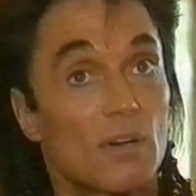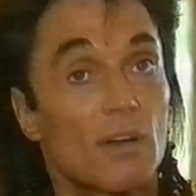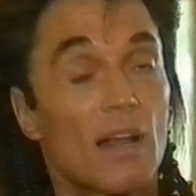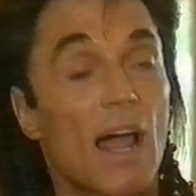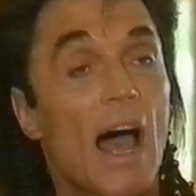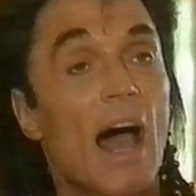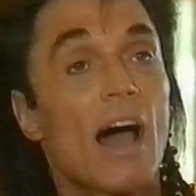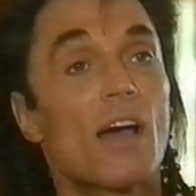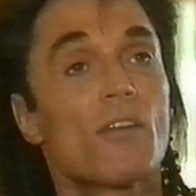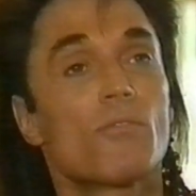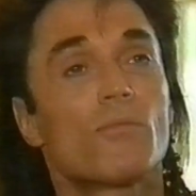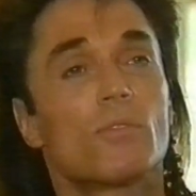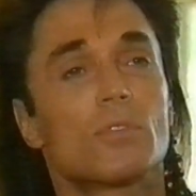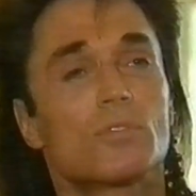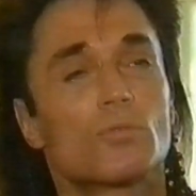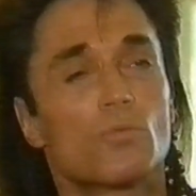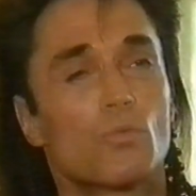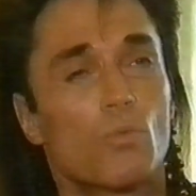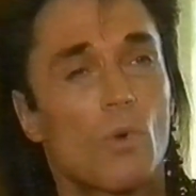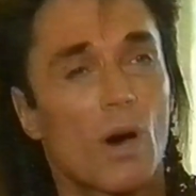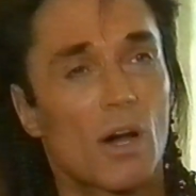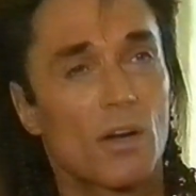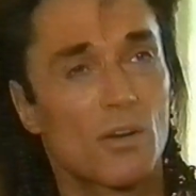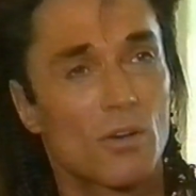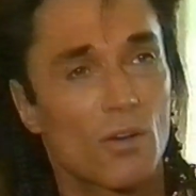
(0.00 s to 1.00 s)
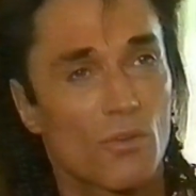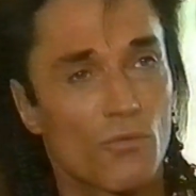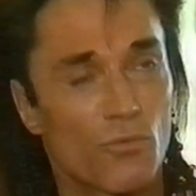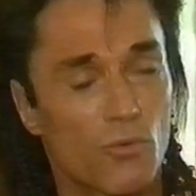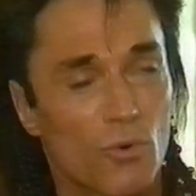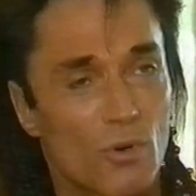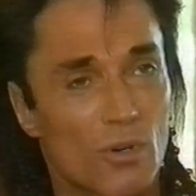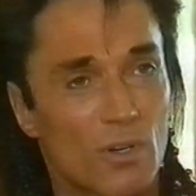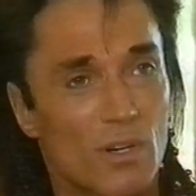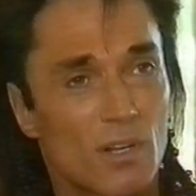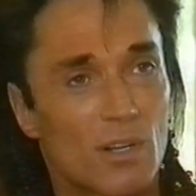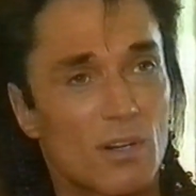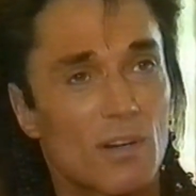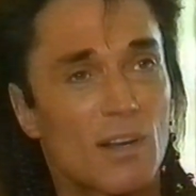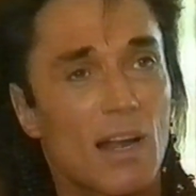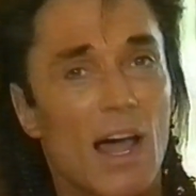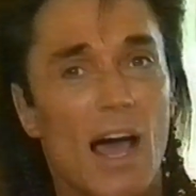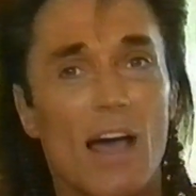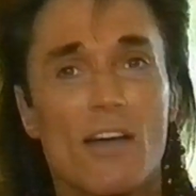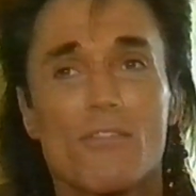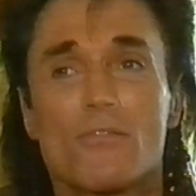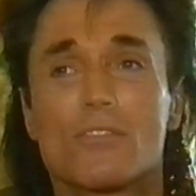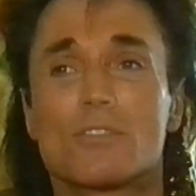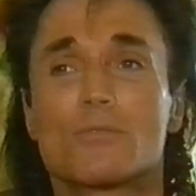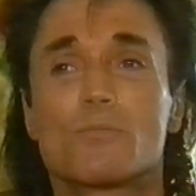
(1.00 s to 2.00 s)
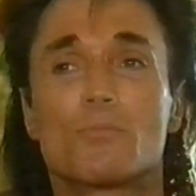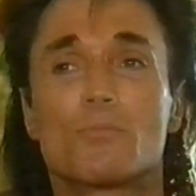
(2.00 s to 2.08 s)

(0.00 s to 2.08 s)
Life is wonderful. Life is